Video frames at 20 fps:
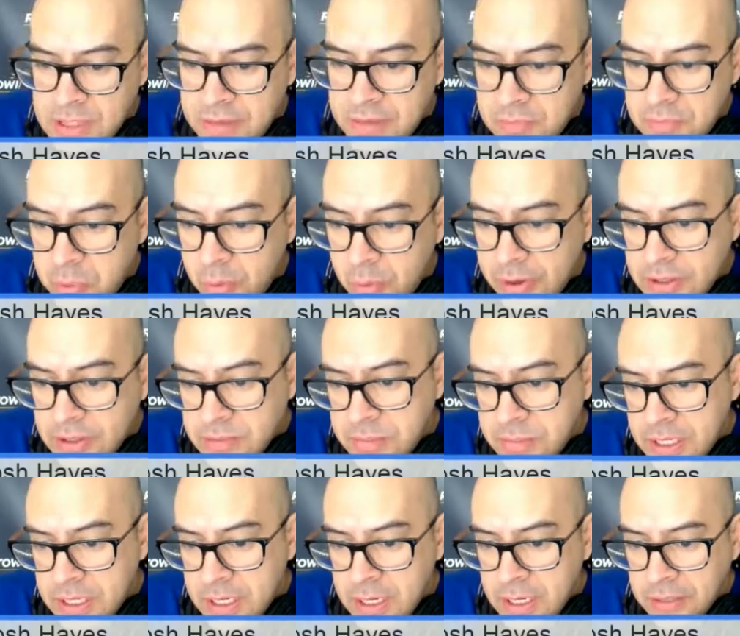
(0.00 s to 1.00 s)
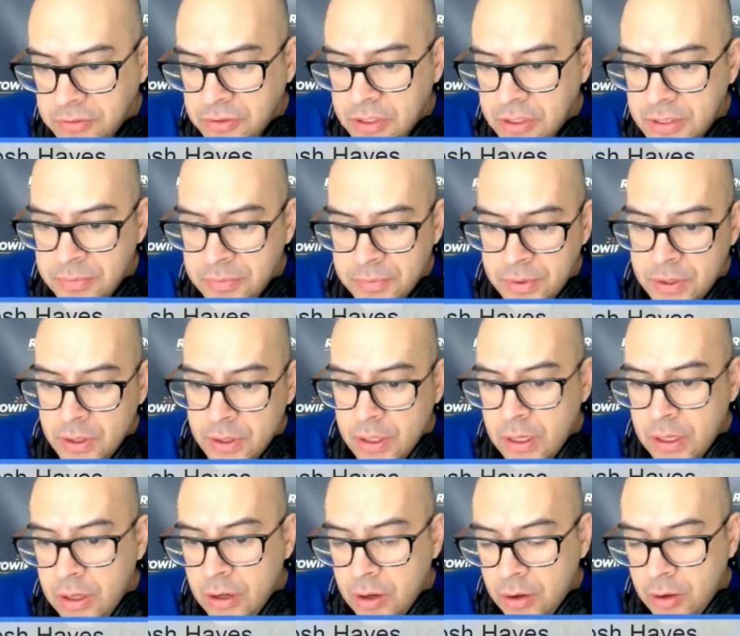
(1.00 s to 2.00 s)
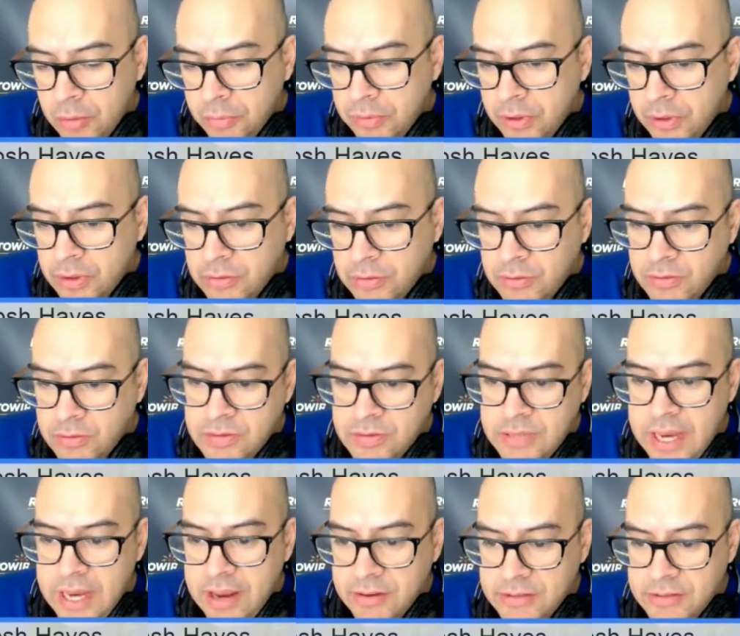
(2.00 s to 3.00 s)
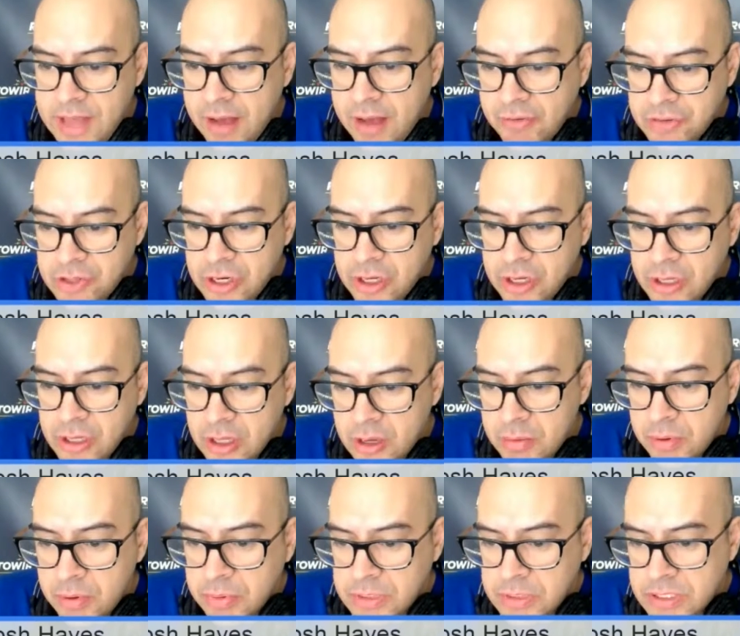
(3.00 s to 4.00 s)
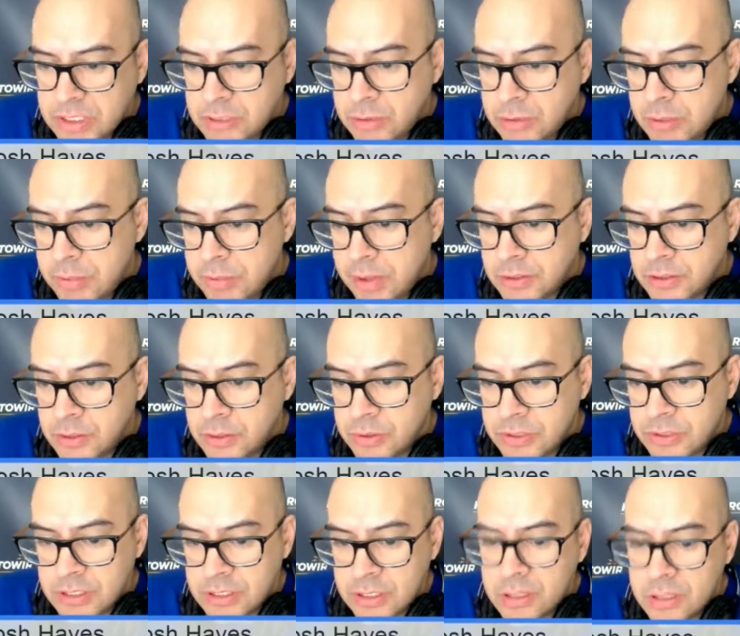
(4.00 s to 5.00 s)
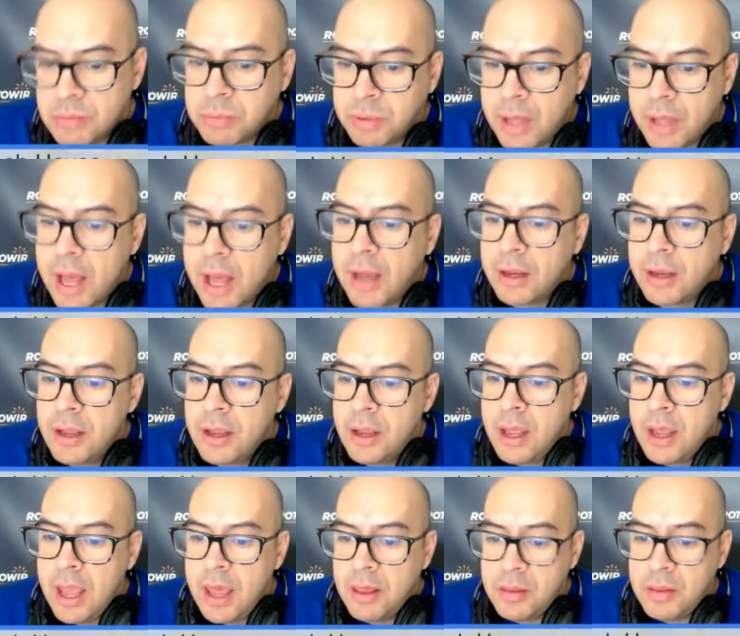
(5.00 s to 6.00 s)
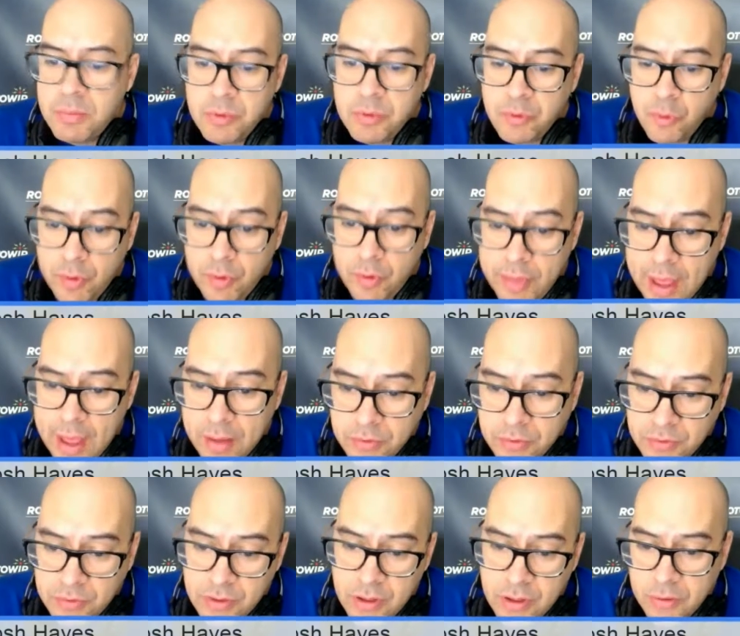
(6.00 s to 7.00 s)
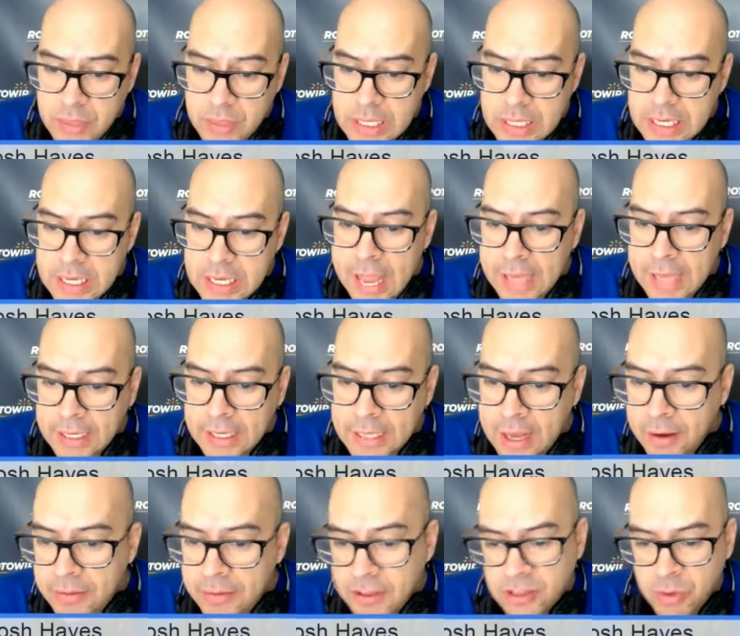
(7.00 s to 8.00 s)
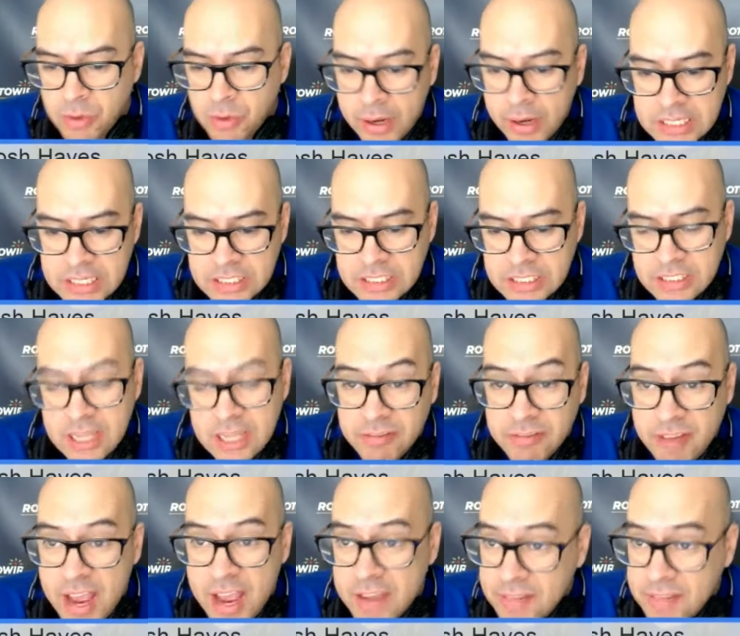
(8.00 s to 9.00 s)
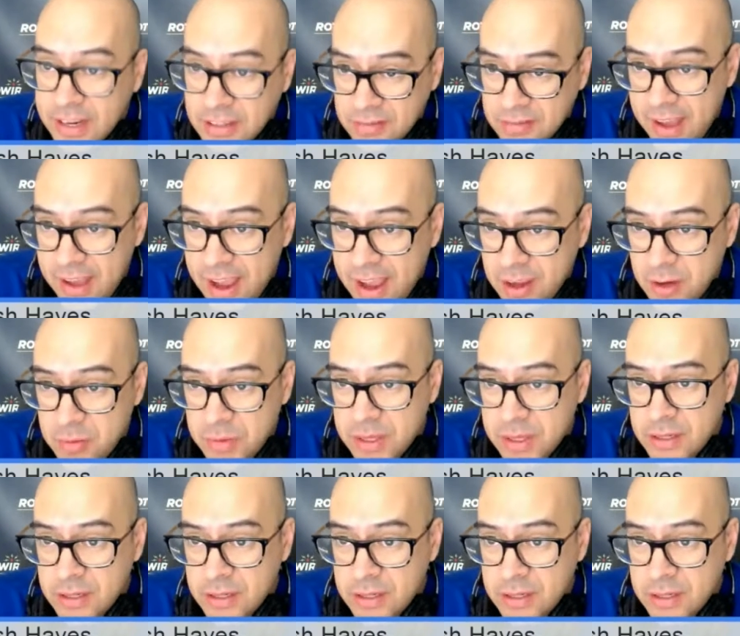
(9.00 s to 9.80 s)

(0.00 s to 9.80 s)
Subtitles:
points, but he actually, salvaged it a little bit with 6 rebounds, 2 assists, and a block. And then before that was, hanging out in the 20s. It's not 5x value, but,